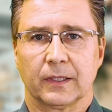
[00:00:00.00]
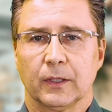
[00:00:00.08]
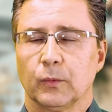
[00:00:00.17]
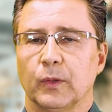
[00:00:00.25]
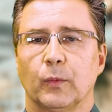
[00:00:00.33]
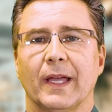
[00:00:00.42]

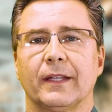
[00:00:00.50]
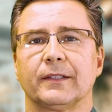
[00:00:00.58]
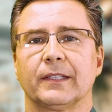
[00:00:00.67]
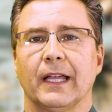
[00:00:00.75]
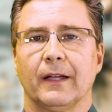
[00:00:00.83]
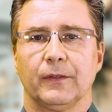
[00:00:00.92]
we'd rather
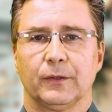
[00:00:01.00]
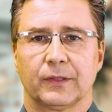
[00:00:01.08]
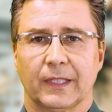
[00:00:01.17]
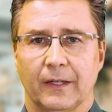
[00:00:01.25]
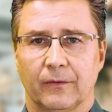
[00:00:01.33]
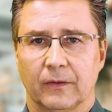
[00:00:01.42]
have you
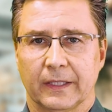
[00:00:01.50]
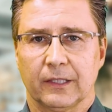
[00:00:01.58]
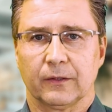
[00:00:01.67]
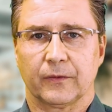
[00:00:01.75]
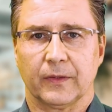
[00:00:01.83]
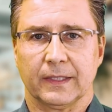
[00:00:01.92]
save legal
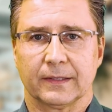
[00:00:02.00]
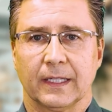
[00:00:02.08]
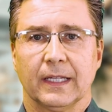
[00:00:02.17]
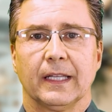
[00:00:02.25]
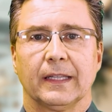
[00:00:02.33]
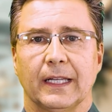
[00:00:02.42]
fees
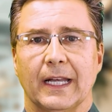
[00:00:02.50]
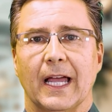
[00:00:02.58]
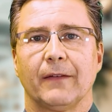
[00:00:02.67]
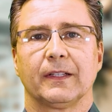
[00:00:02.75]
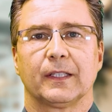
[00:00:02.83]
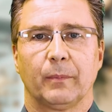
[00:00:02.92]
than
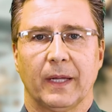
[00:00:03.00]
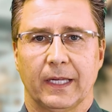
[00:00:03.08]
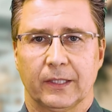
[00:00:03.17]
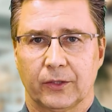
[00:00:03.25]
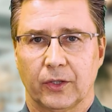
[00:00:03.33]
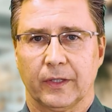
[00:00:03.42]
having to pay an
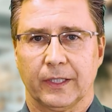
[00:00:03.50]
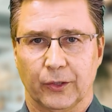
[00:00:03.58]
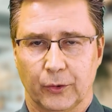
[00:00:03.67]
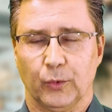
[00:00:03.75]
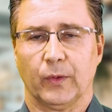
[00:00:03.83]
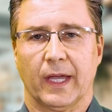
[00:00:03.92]
attorney to
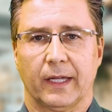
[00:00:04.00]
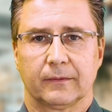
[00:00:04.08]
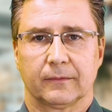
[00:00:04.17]
do that.